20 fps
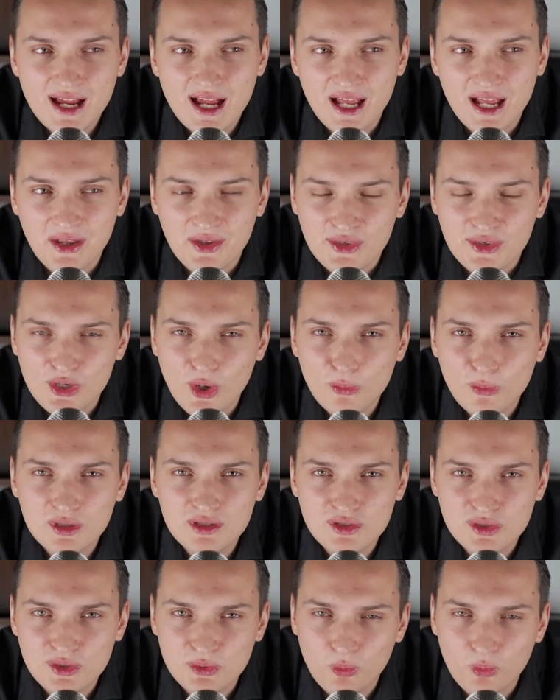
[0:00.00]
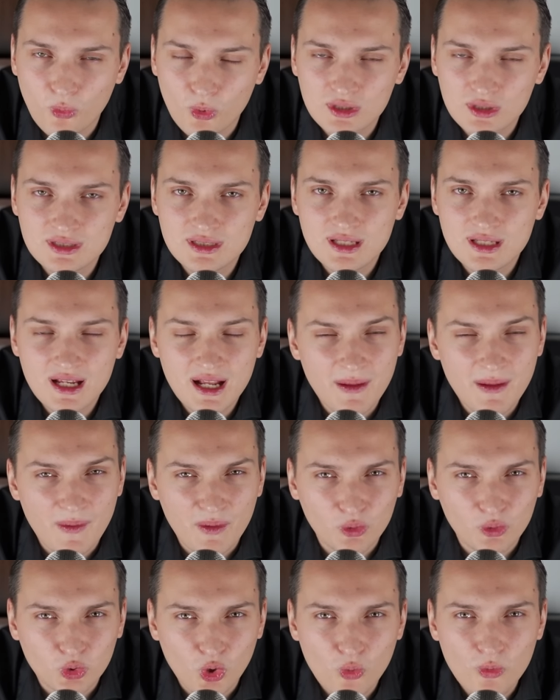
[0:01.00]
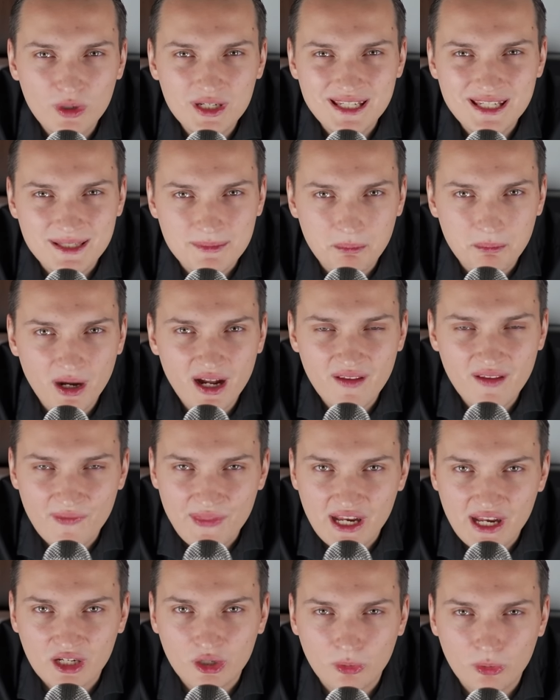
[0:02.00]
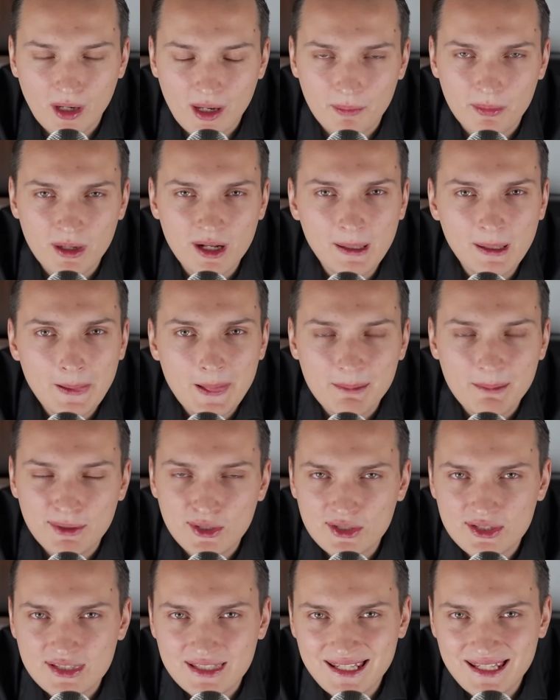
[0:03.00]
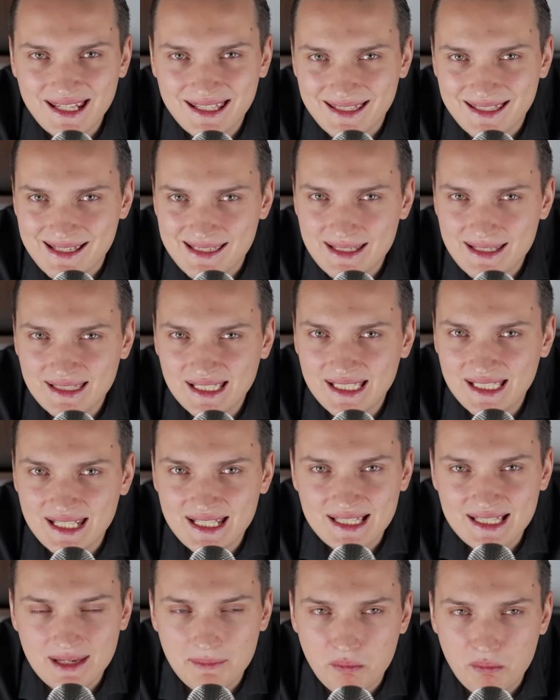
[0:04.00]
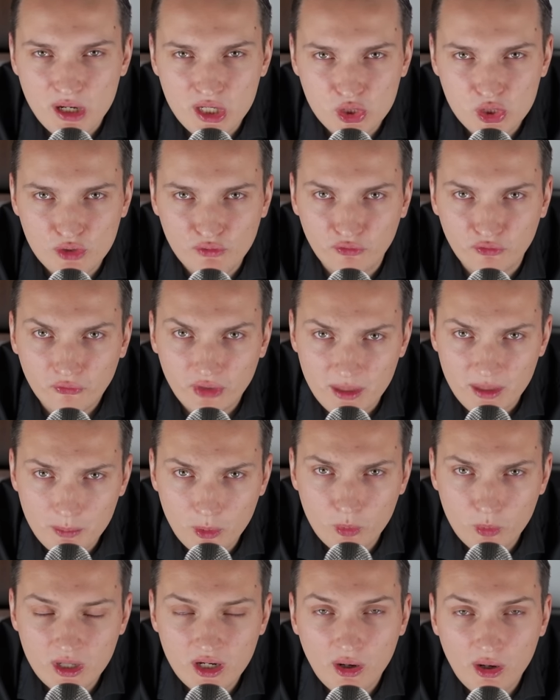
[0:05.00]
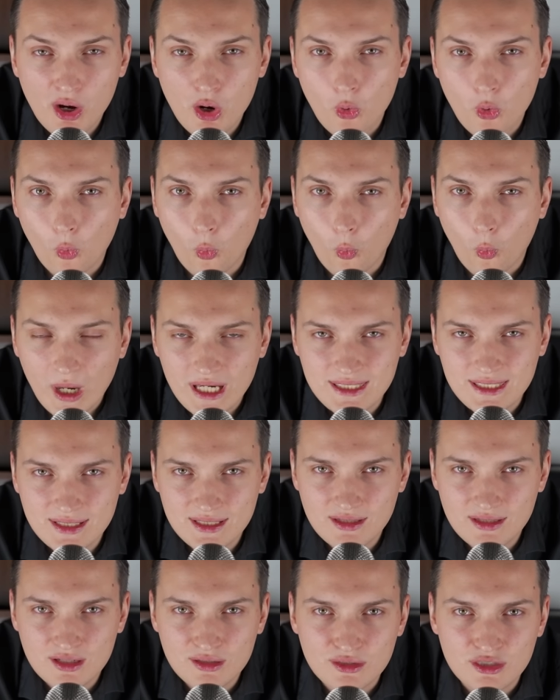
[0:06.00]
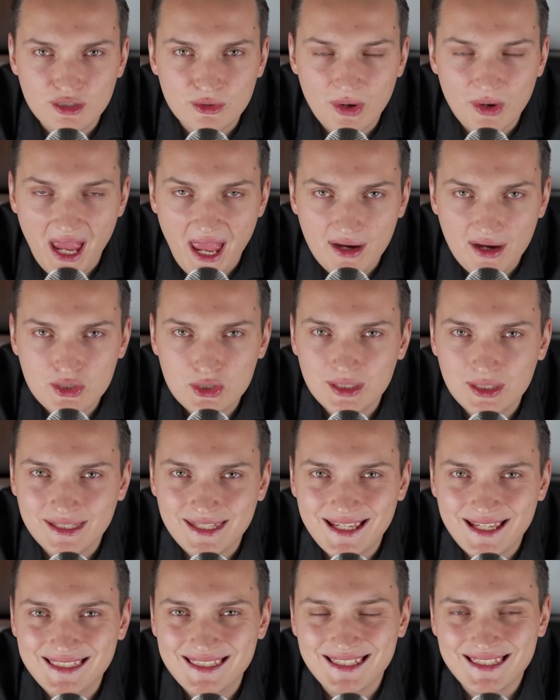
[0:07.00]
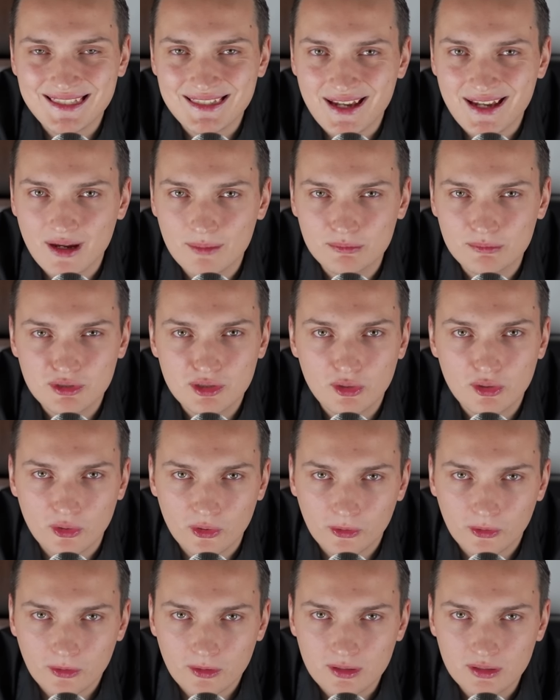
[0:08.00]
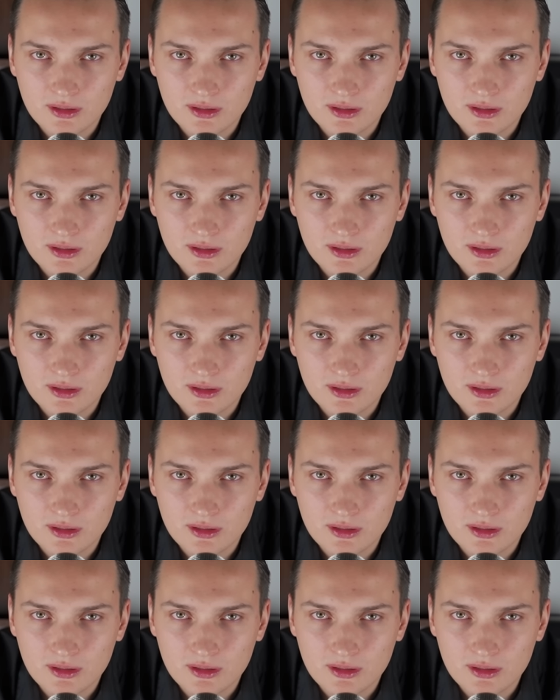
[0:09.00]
and no one is want and no one is buying that crap because they understand that it's a bunch of vaporware waiting to actually get dumped on.